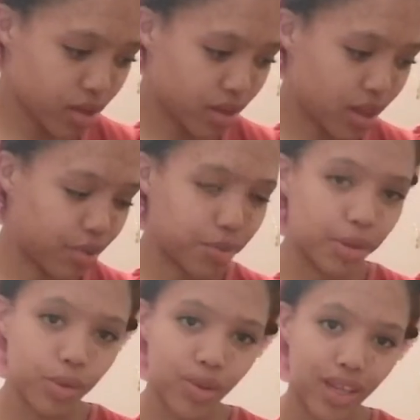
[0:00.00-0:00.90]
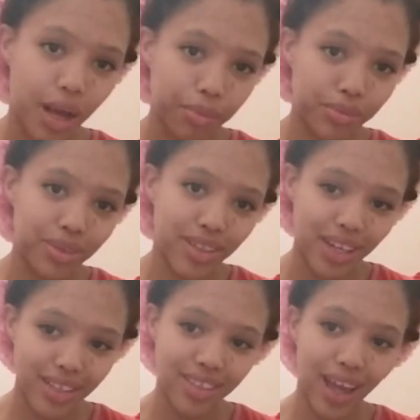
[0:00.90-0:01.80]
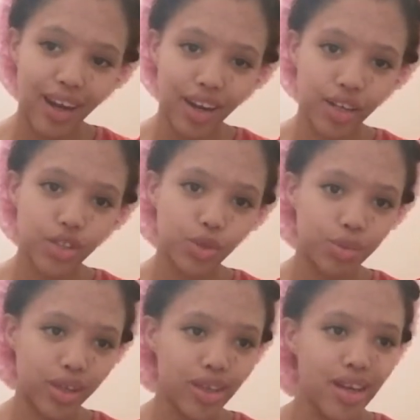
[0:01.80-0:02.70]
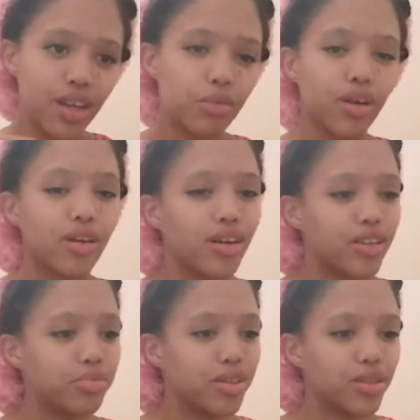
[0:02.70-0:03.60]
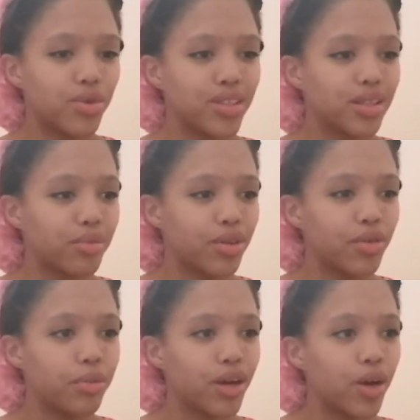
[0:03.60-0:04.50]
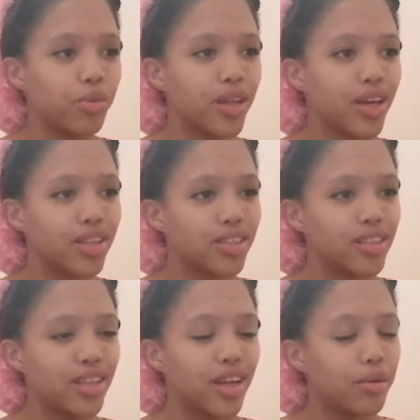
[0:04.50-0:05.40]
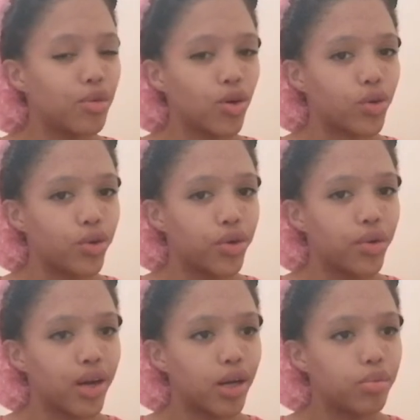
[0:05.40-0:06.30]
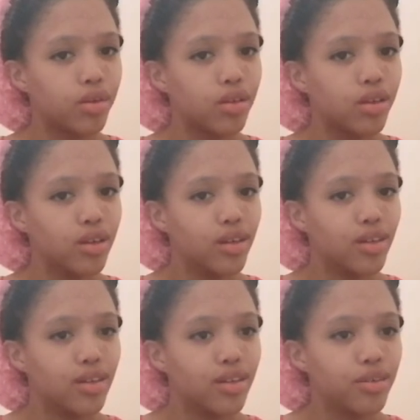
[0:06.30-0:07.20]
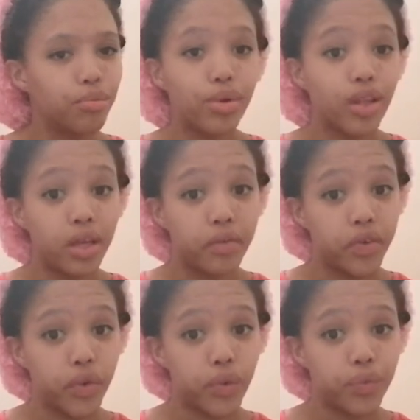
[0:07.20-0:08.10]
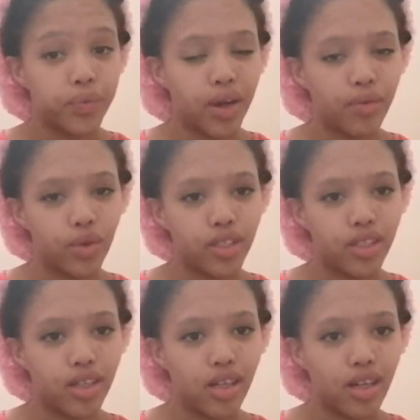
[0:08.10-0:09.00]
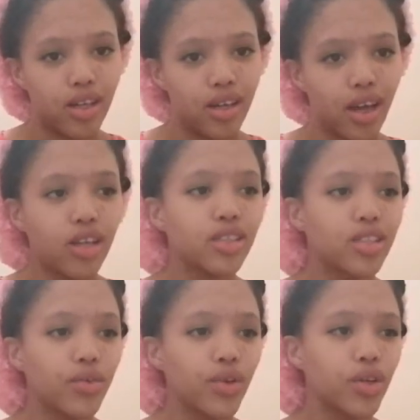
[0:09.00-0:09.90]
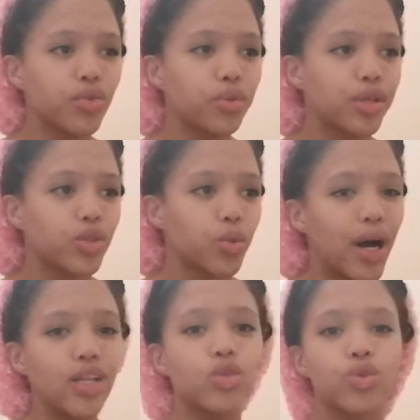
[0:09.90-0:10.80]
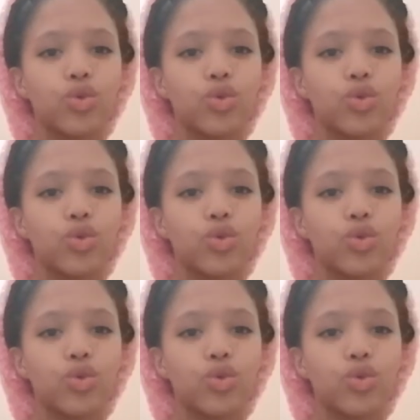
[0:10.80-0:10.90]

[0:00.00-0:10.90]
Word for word: then people will come like stand next to me. I'm like, oh, this person wants something from me. I hope they can see that I'm not gonna look up. But they never do, unfortunately. And it's difficult for me to want to